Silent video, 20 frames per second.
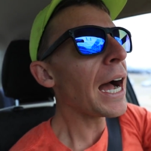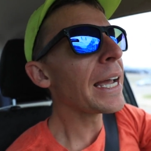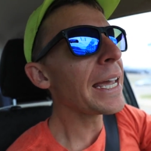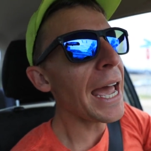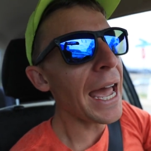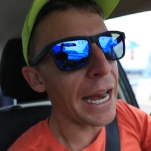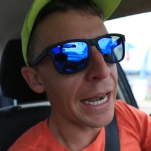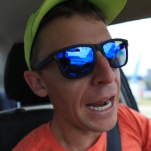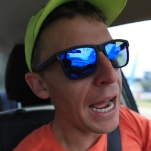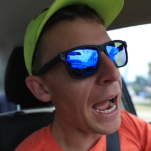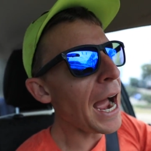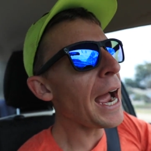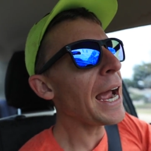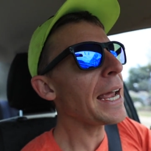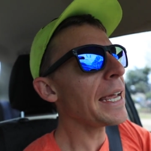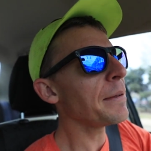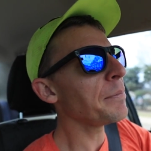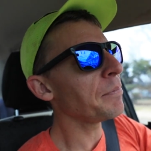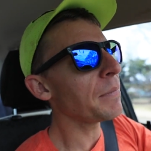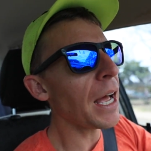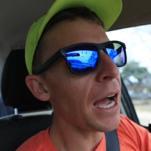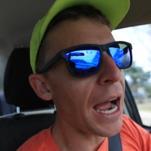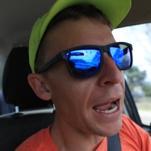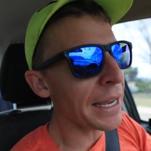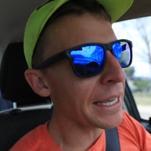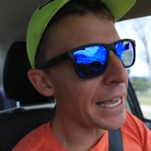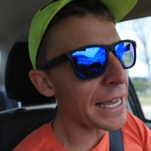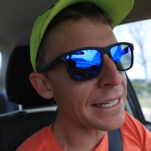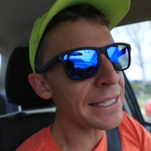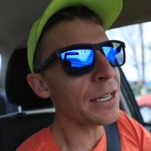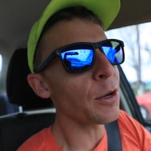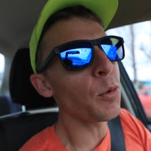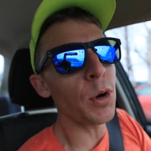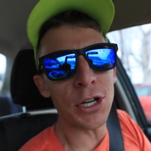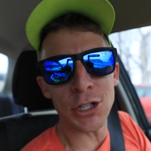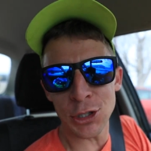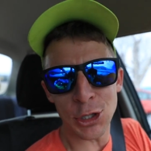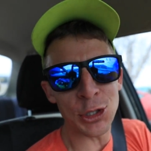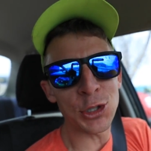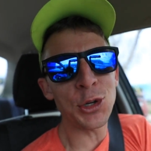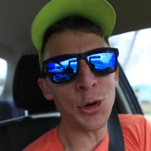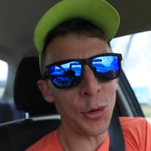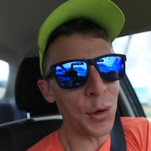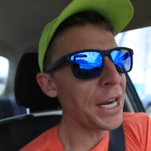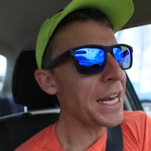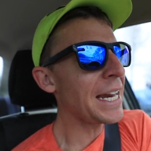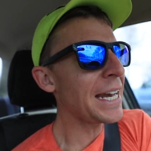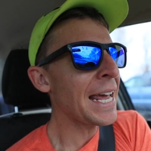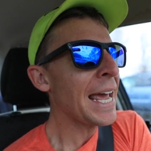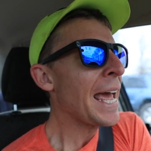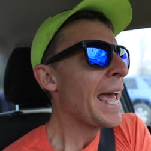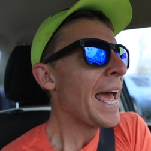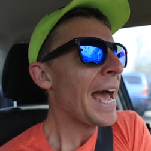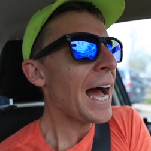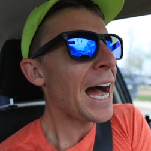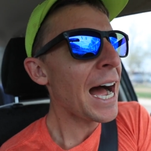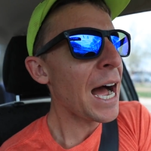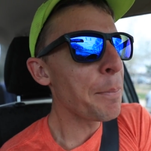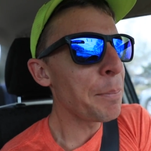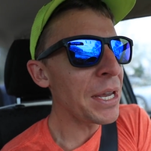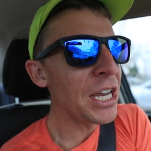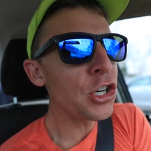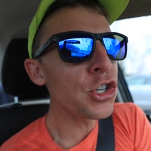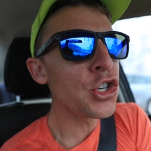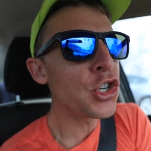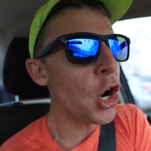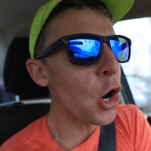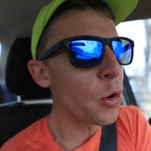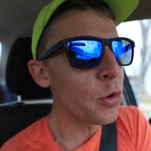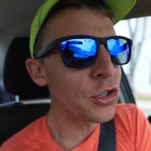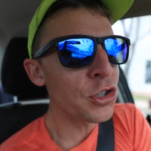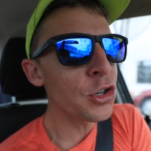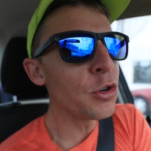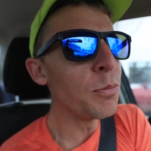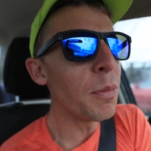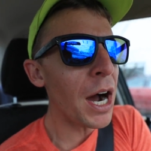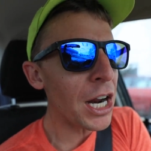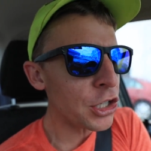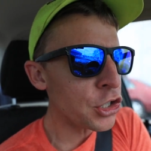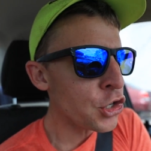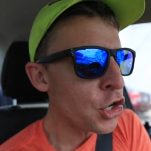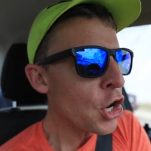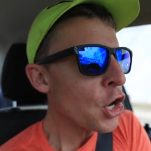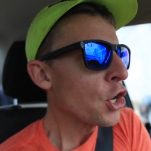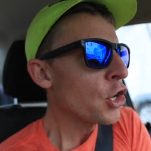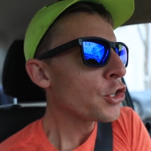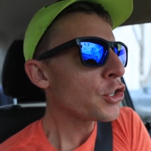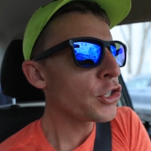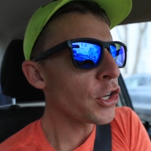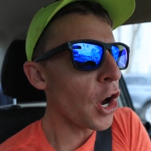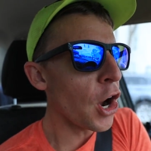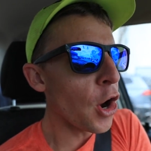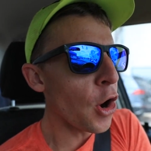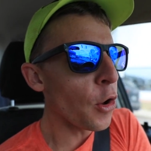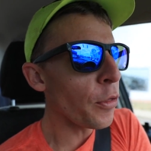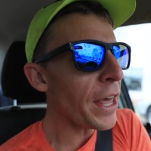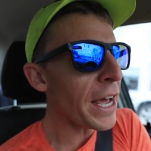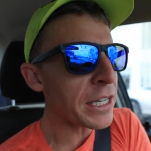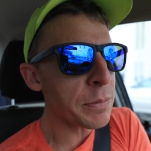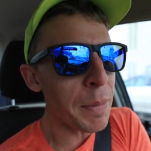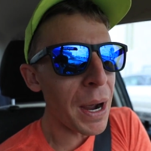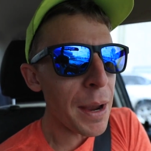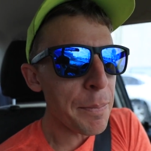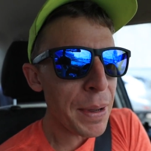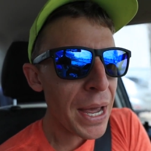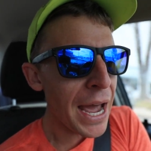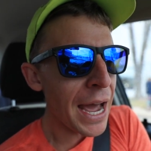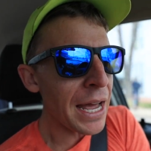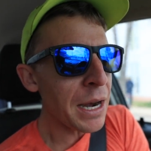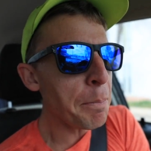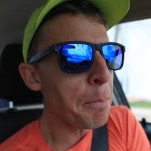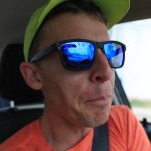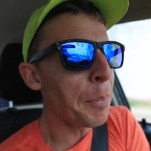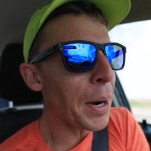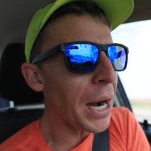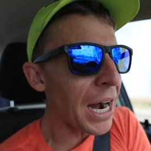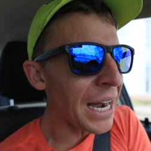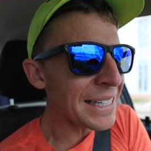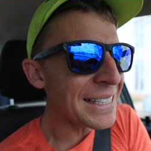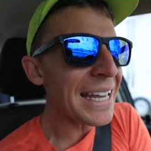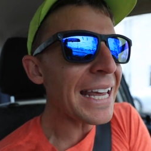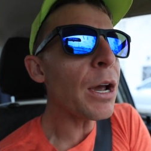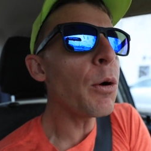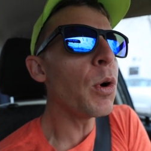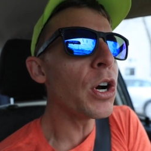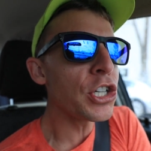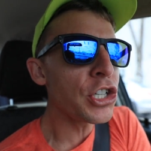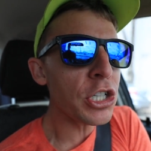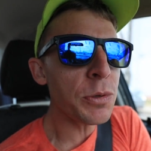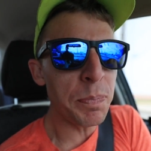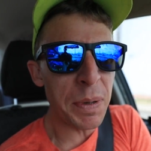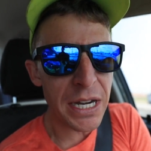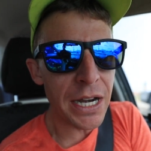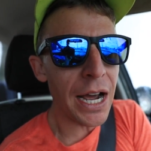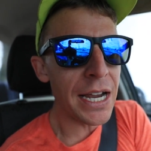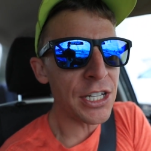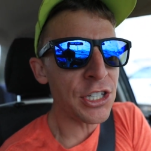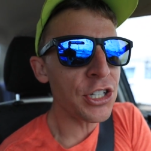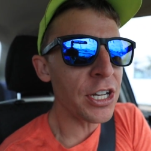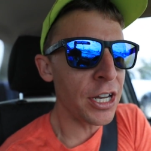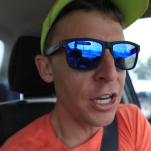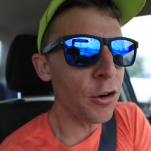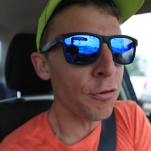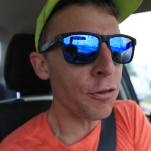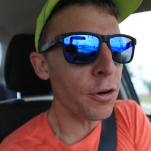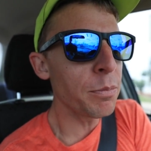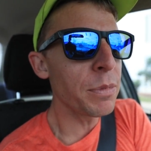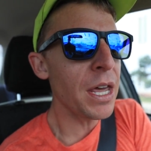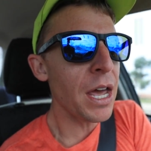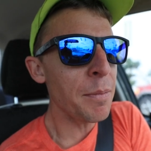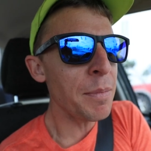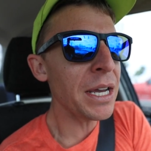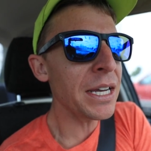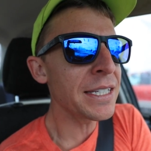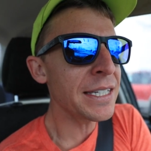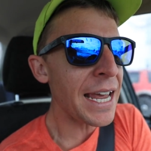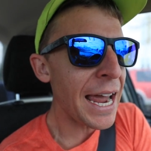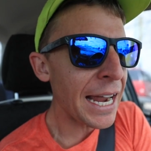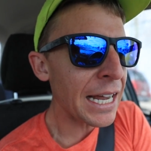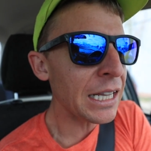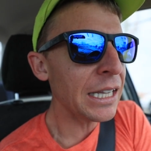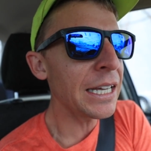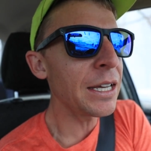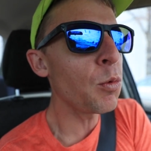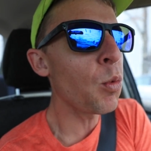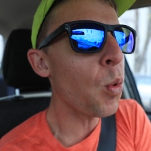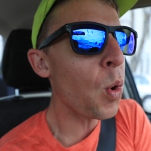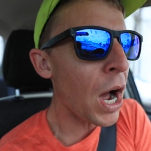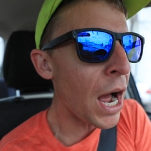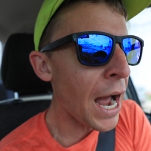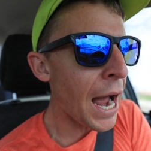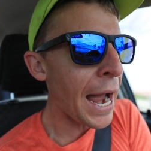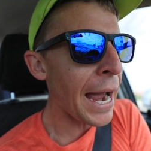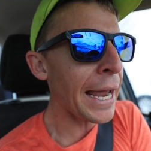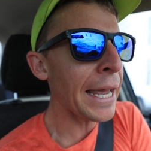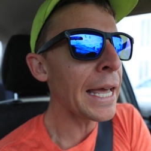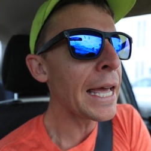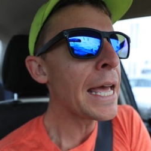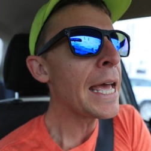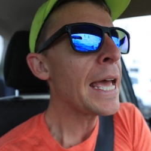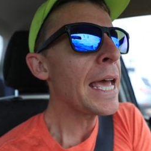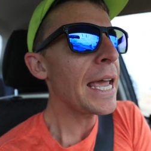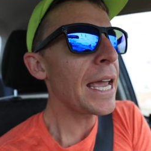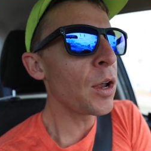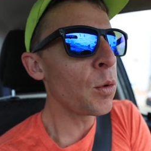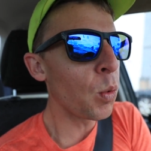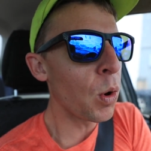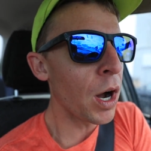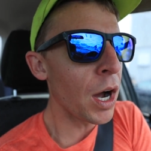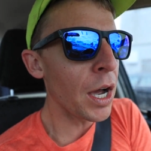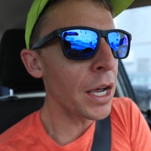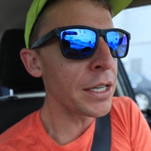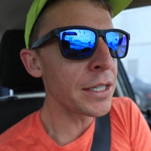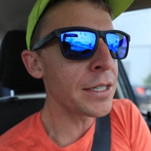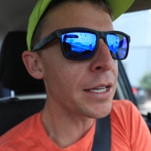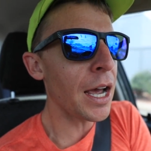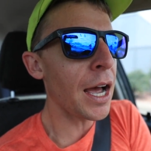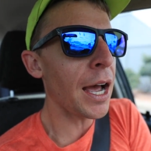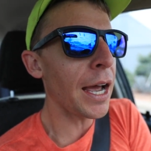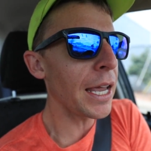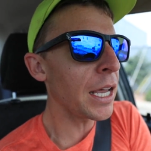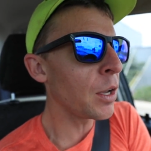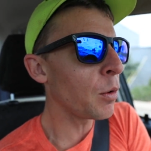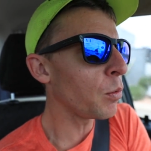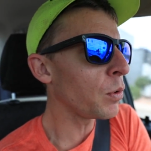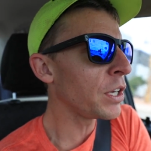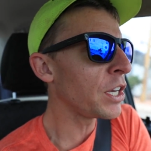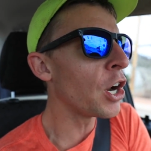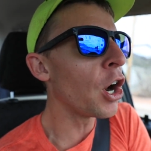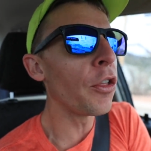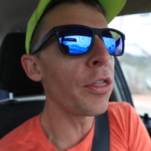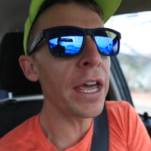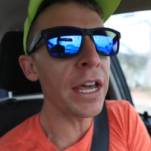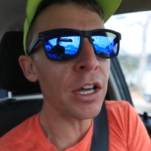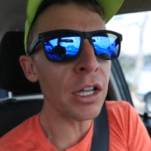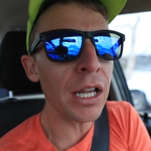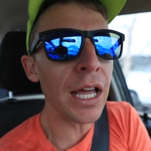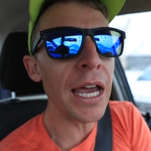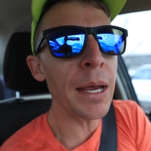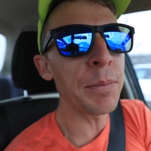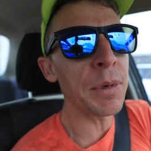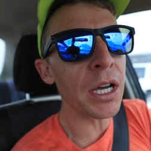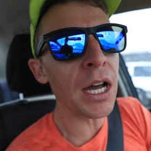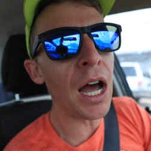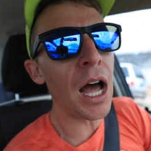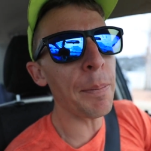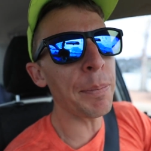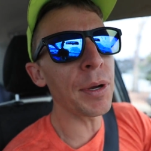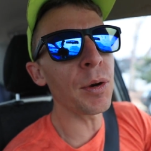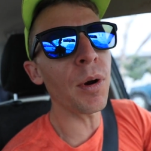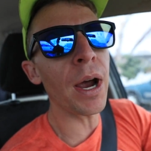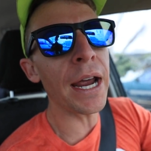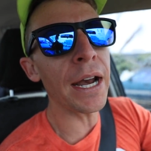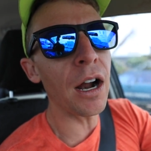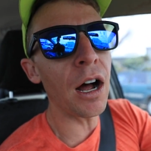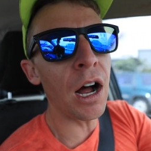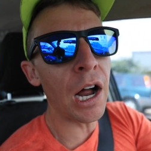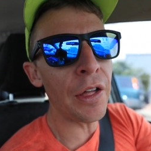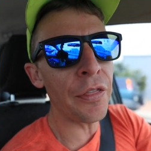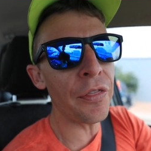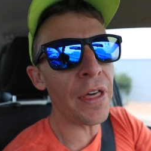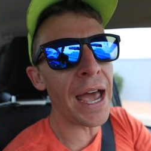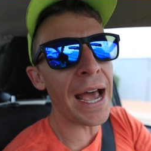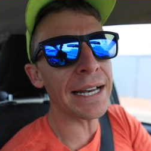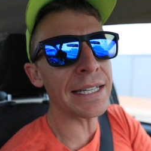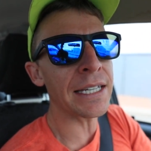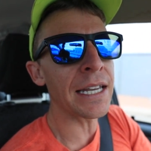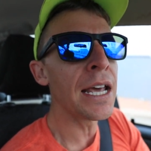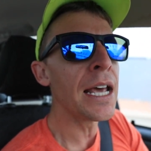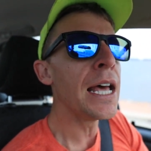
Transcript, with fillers: again, I, I guess it was the screen uh, being shown too much, so that's my bad, but it would just be nice to hear from them exactly why it was, uh, it, you know, they claimed a copyright on that